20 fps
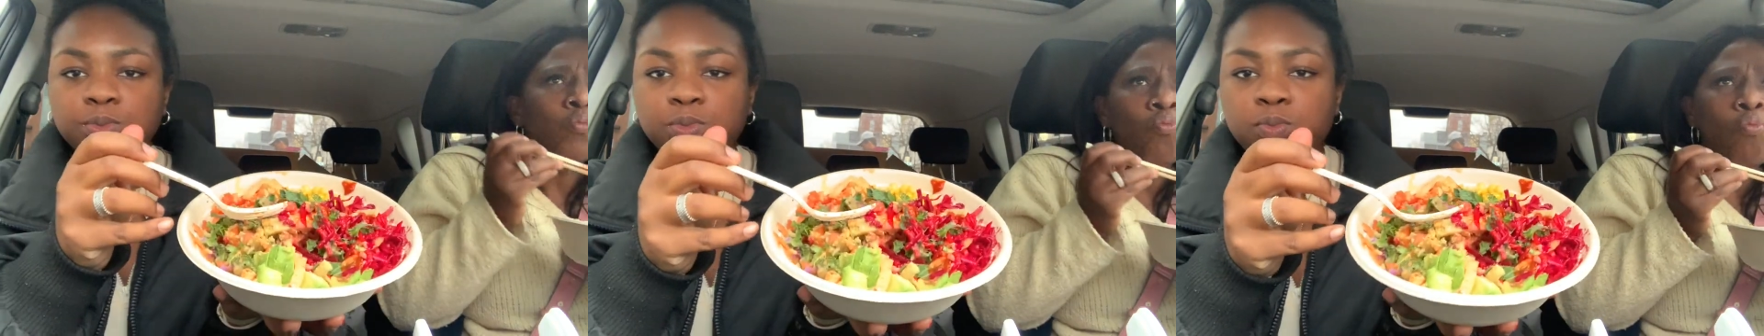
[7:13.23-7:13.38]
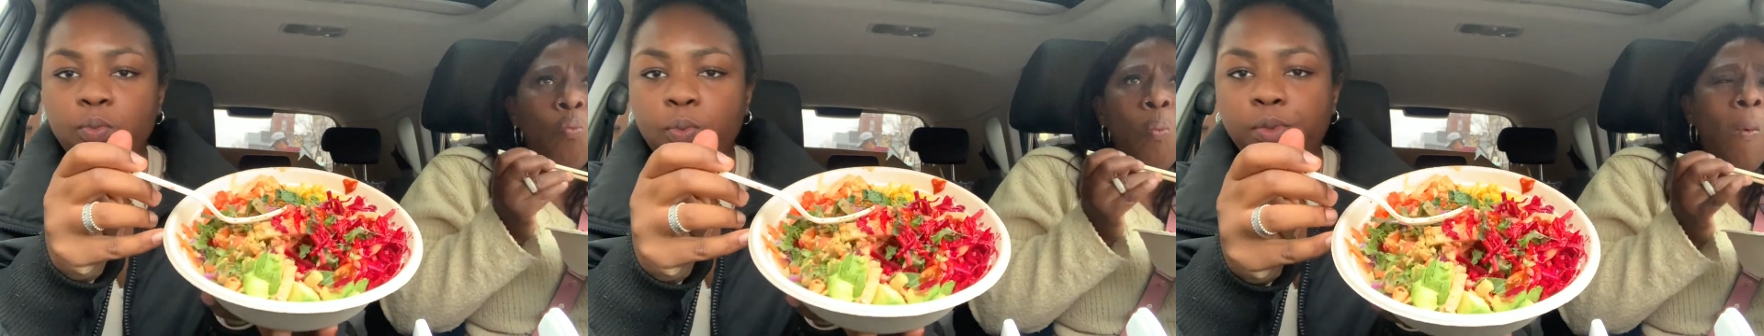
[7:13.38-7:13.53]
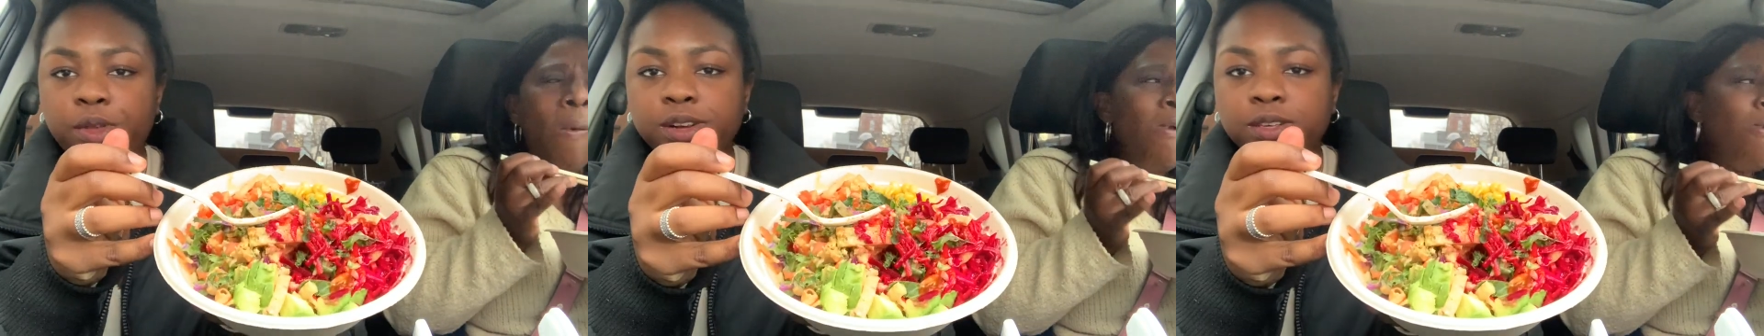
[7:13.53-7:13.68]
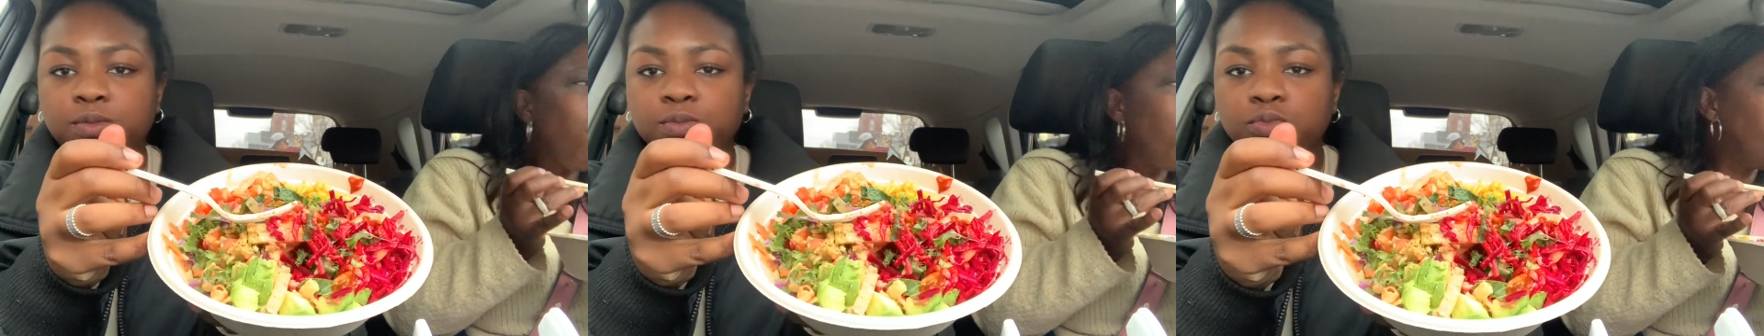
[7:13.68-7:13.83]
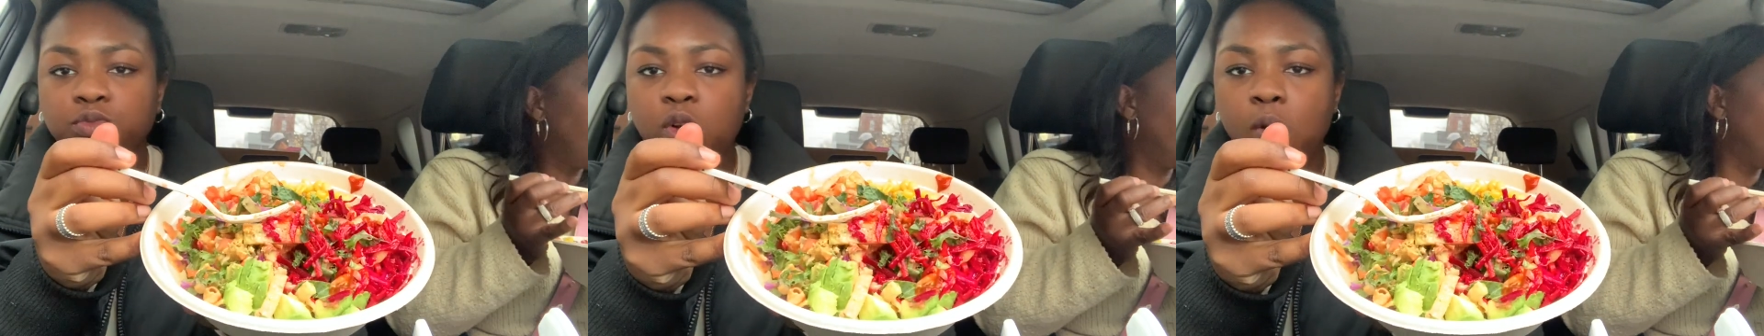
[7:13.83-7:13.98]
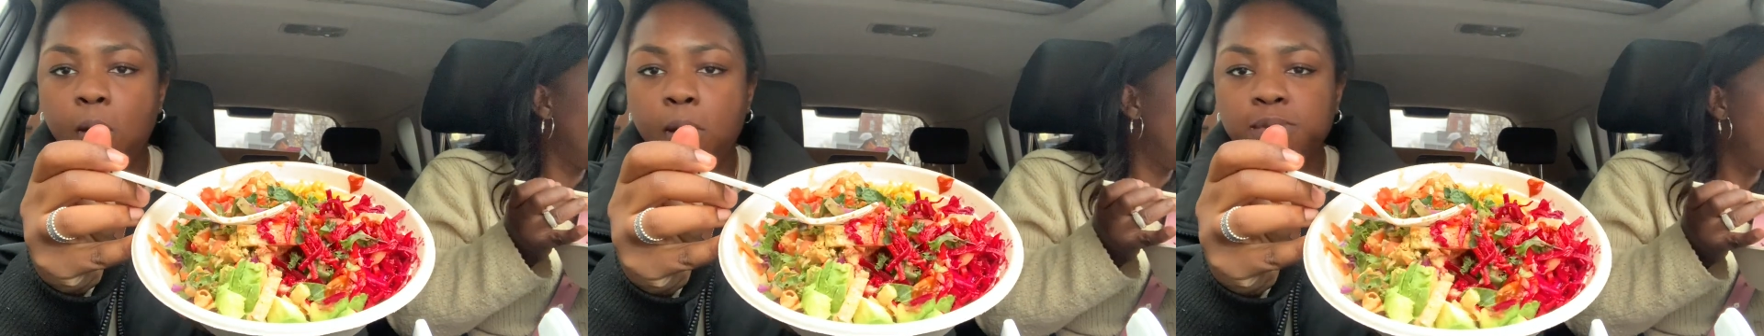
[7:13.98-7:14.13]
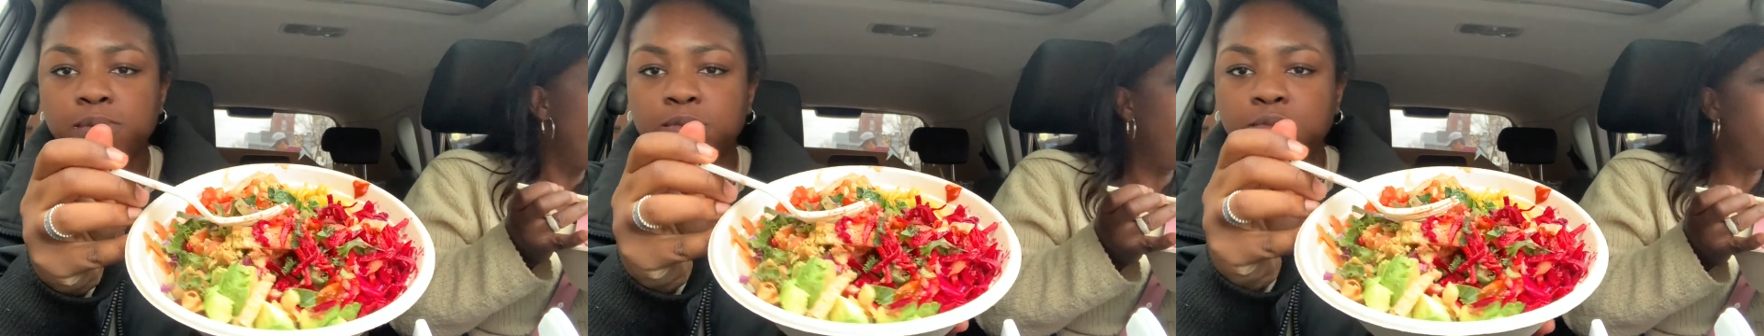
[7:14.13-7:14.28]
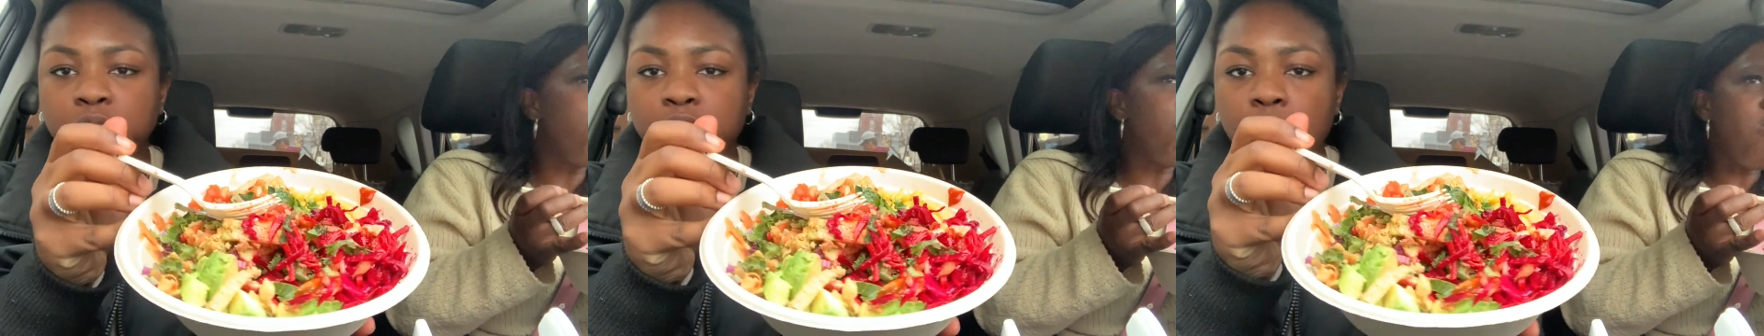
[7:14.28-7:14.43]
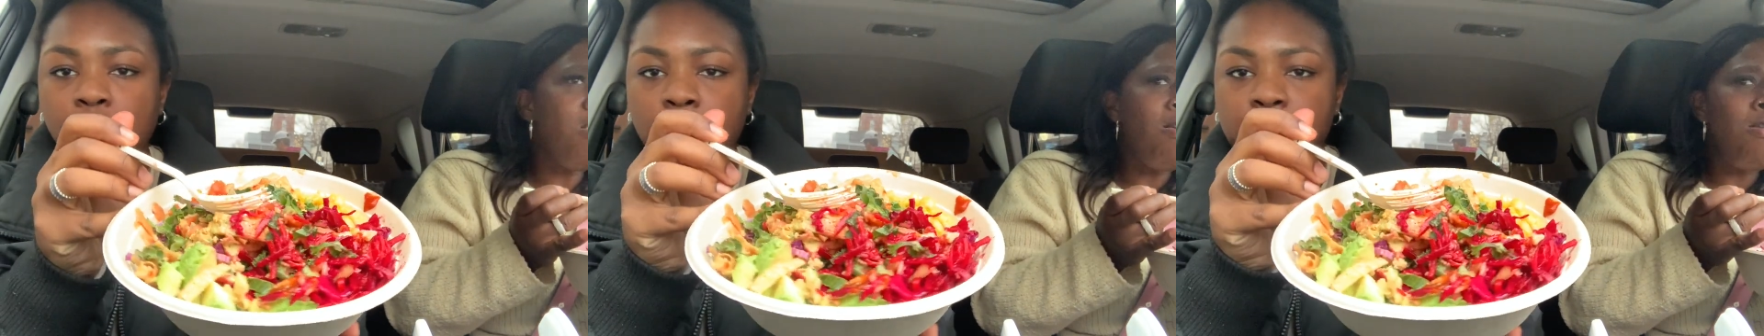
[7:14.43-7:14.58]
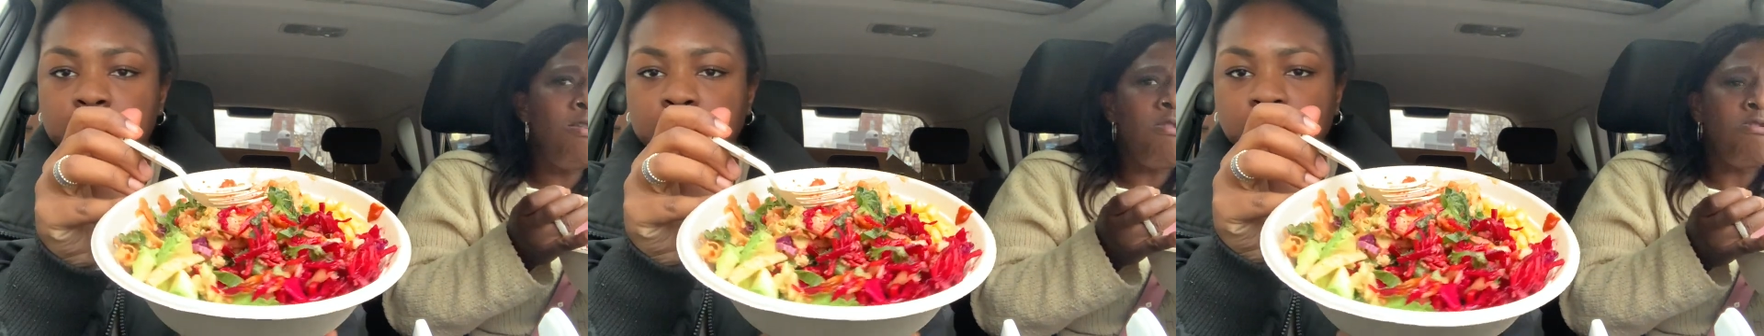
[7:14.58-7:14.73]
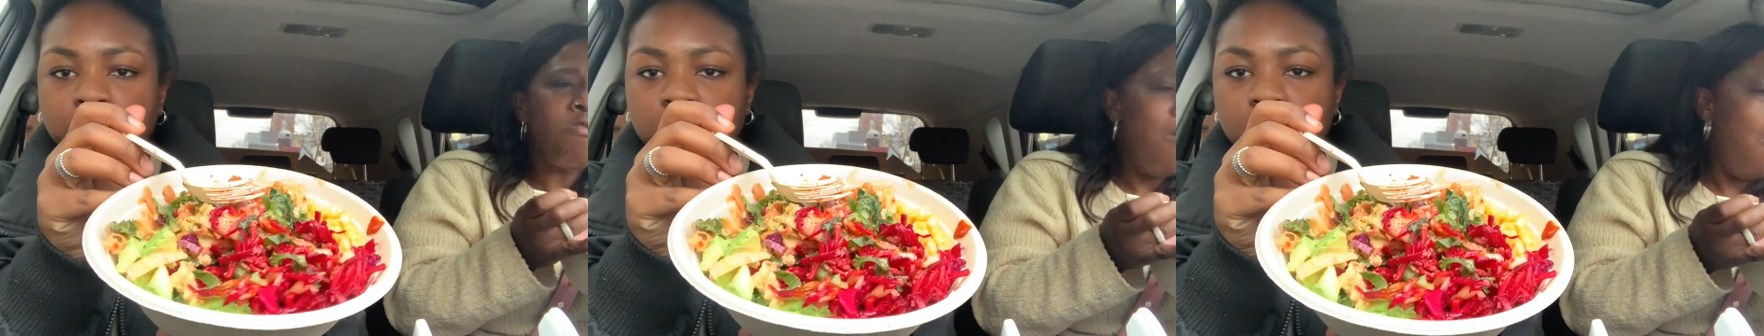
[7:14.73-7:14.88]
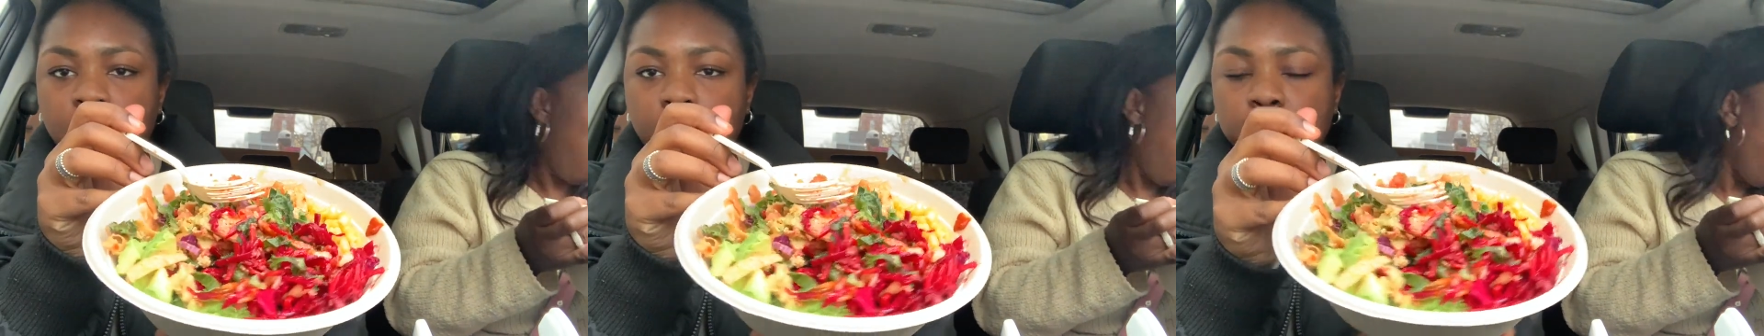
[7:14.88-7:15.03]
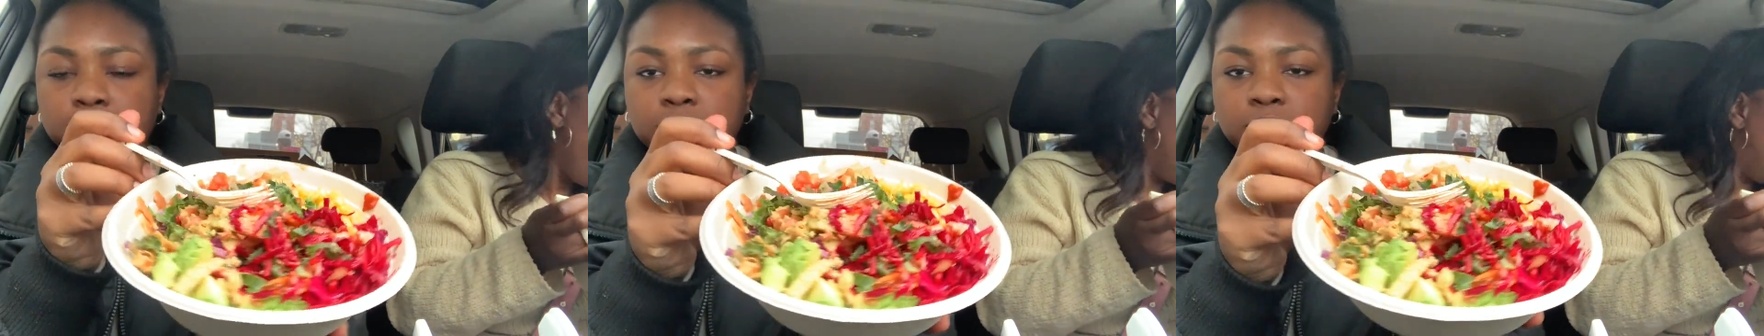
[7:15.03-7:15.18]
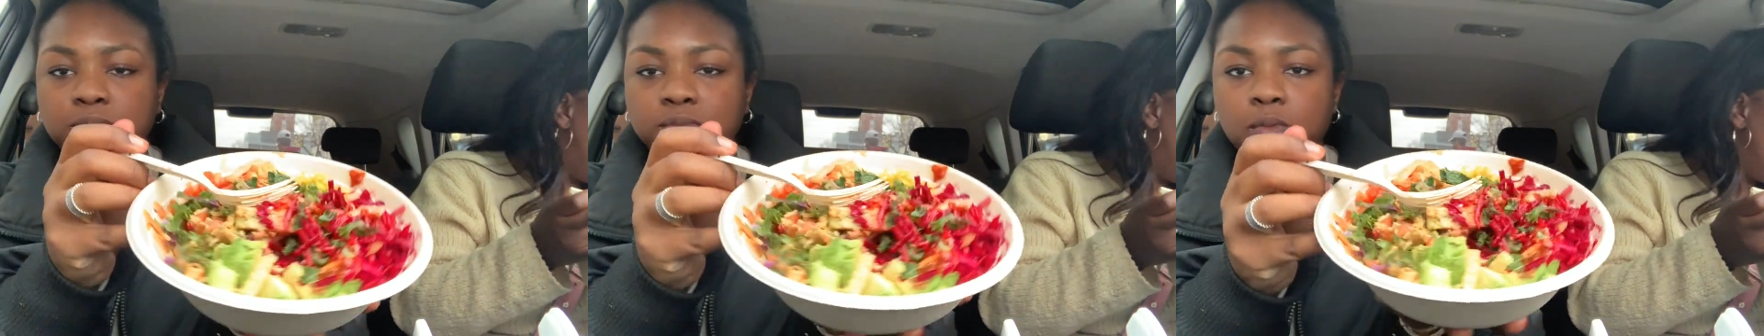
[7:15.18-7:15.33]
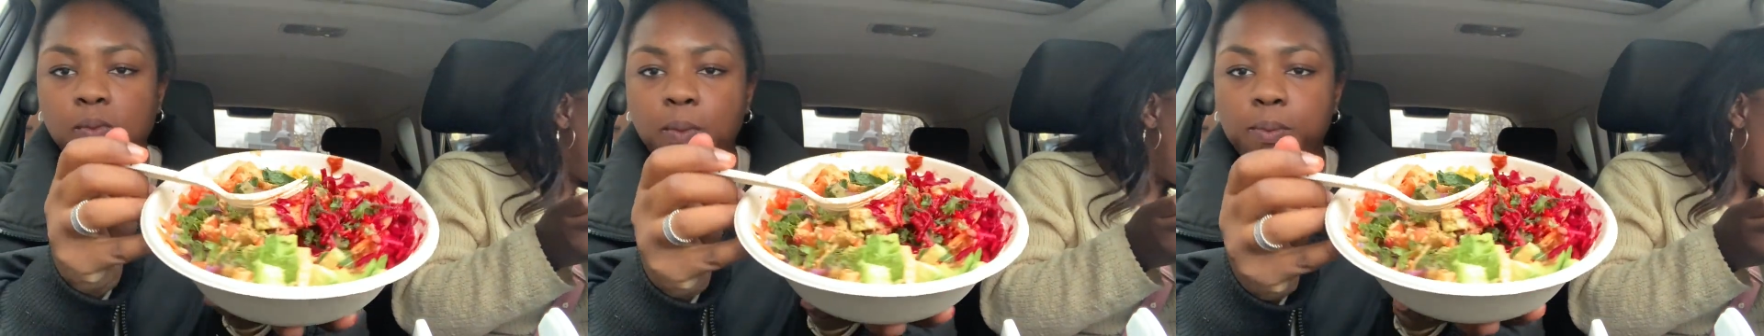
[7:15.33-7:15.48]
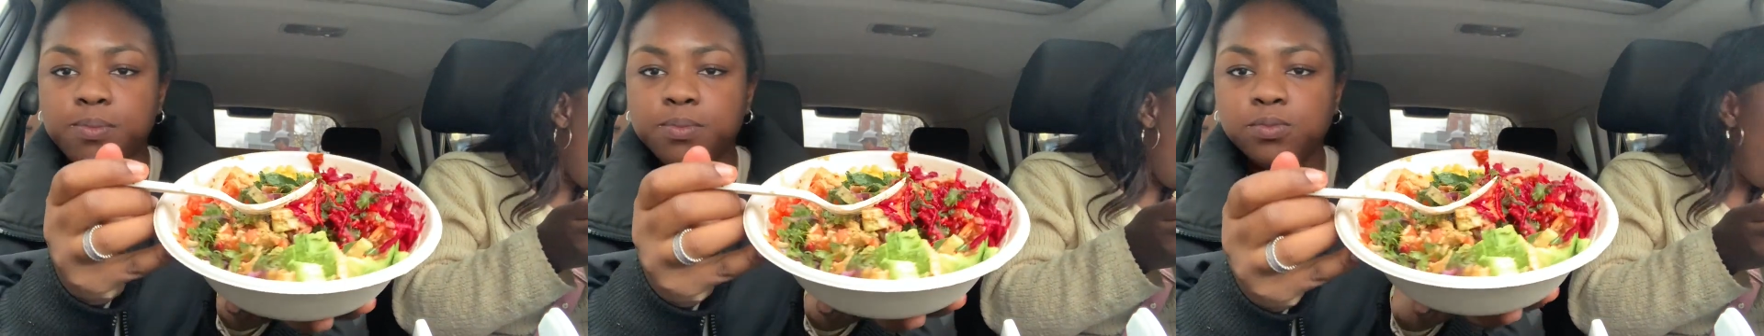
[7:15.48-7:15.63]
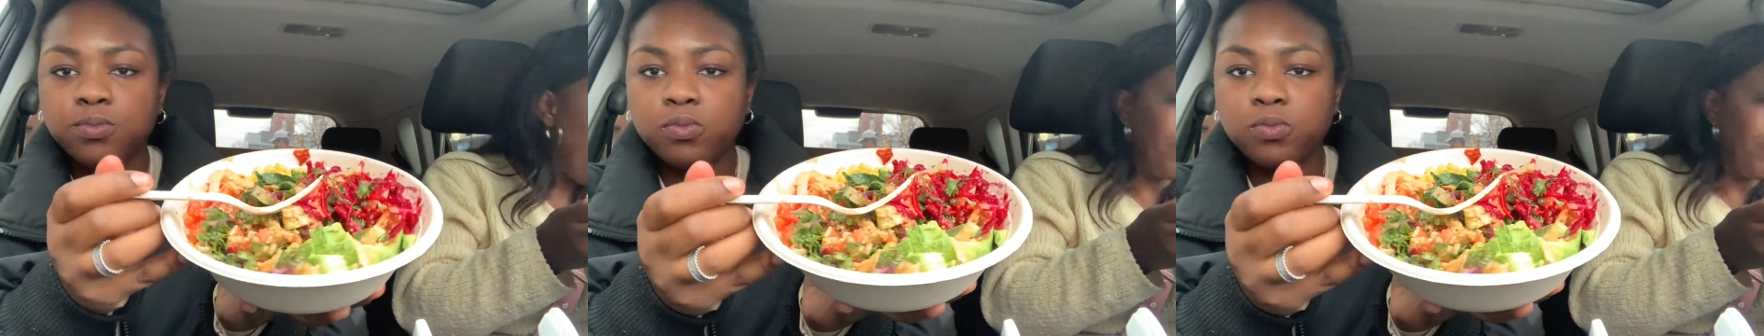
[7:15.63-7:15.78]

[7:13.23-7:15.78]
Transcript: That is really nice. Mm hmm